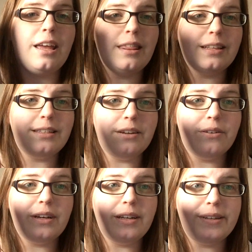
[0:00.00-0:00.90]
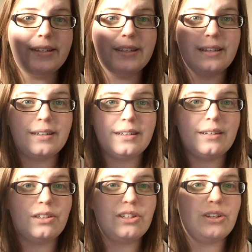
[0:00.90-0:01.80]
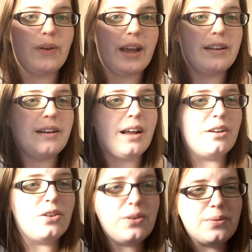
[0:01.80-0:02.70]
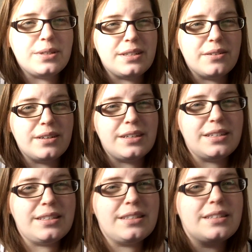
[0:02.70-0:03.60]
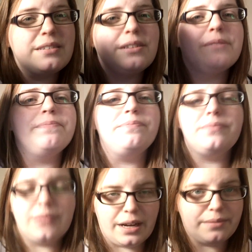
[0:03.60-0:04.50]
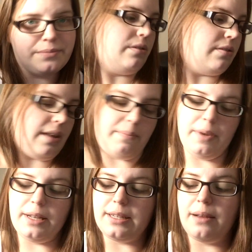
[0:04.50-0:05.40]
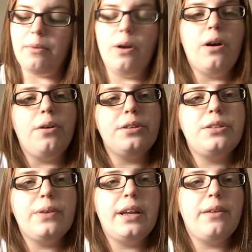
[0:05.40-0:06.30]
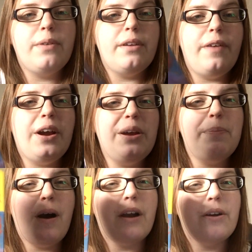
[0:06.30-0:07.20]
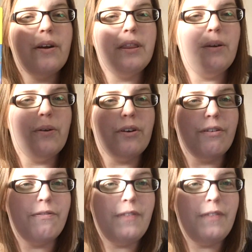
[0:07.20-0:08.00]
in the series, to get a new series. Yeah, so that means I'm also getting rid of Harry Potter and the Order of